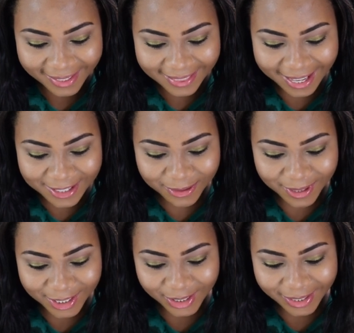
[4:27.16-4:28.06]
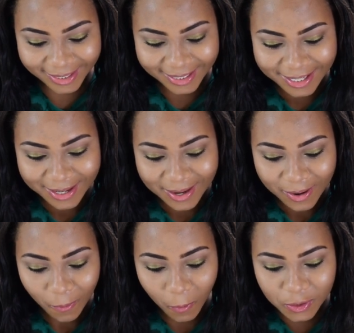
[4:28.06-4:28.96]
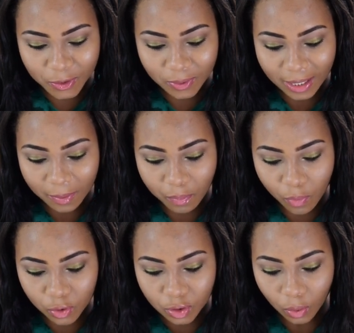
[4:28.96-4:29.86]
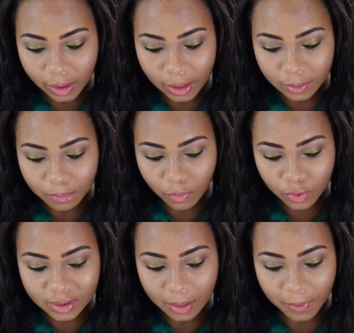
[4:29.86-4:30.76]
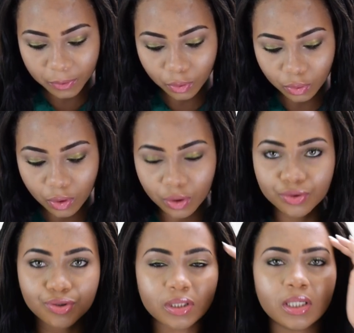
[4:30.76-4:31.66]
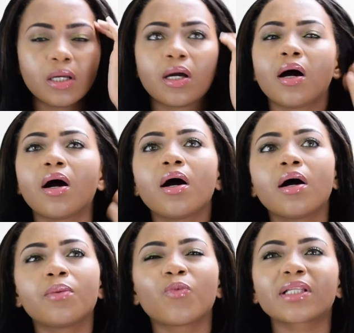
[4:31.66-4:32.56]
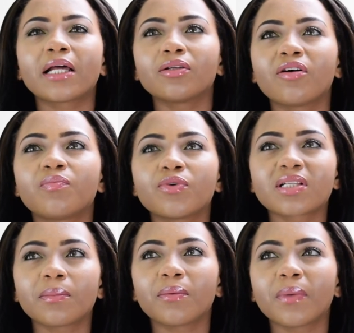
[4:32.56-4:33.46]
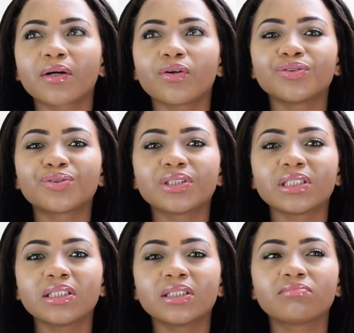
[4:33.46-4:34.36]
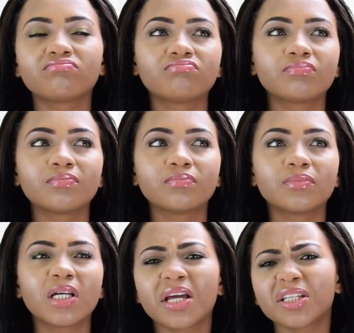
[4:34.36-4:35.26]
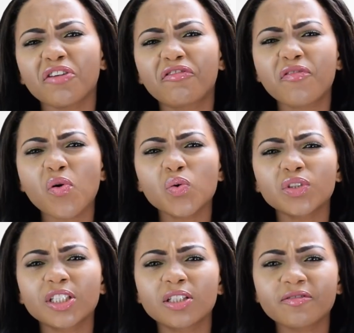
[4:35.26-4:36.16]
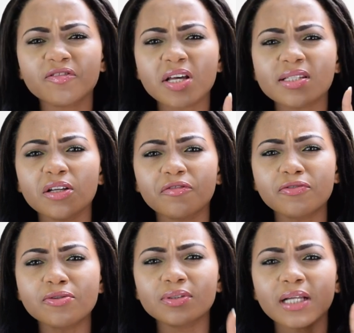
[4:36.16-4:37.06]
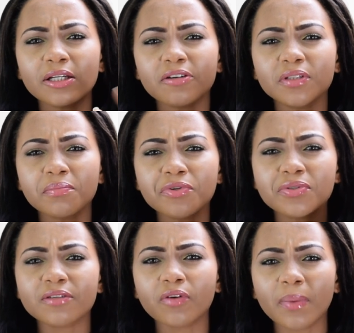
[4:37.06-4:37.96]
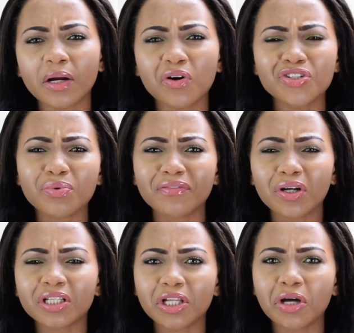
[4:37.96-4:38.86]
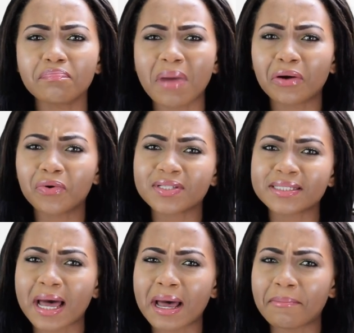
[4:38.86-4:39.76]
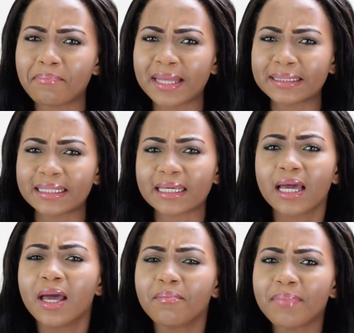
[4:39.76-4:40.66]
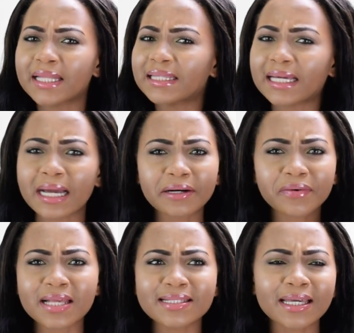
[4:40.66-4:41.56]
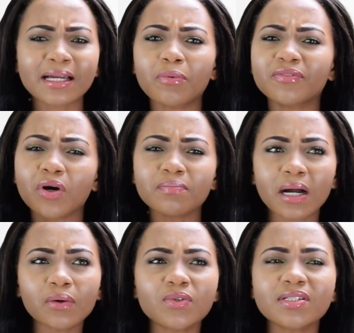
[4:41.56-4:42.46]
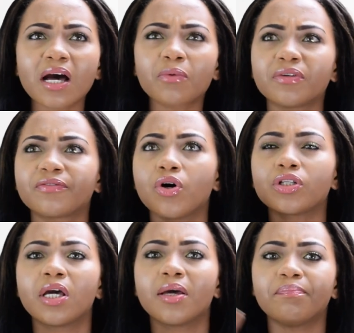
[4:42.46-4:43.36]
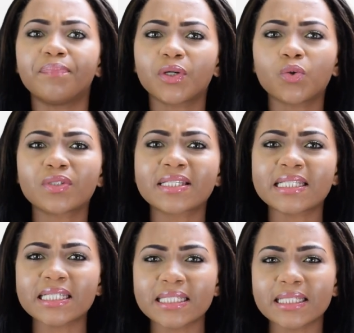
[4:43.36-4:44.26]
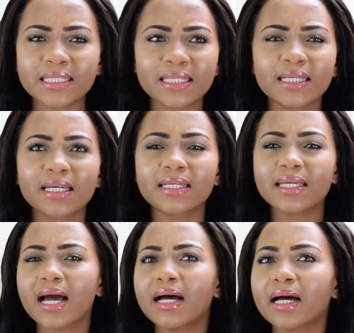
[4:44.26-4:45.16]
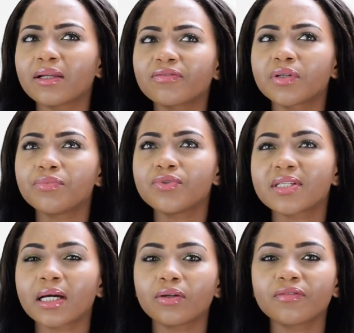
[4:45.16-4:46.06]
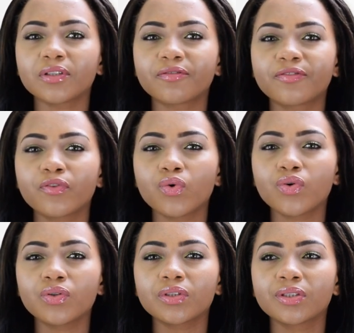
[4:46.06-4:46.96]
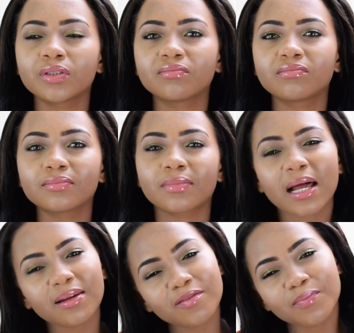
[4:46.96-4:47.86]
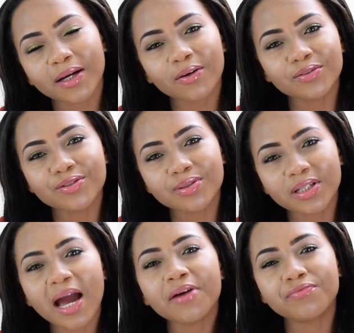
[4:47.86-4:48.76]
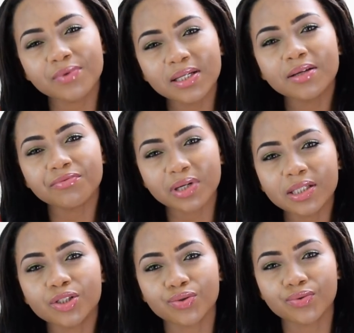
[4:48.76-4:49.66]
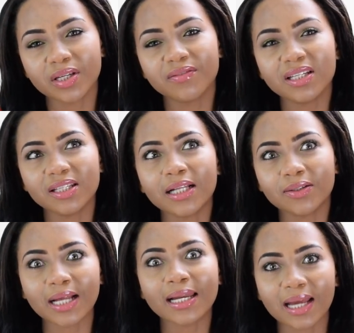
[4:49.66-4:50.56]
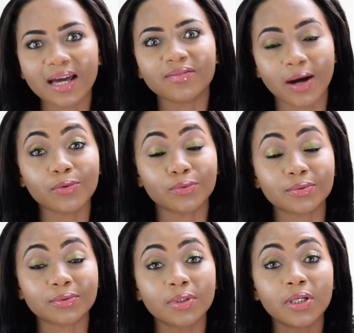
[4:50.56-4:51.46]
Next question. What do you like most or hate most about your country? What I love most about my country? The food. First, the food. I love the music of my country. We've got a lot. Makosa, Bendik, Bendika, Grassteka. We've got Makosa. We've got Bikutsi. Yeah, I love the music. I love the food. I love my country. I really, really do. Even in another life, I would,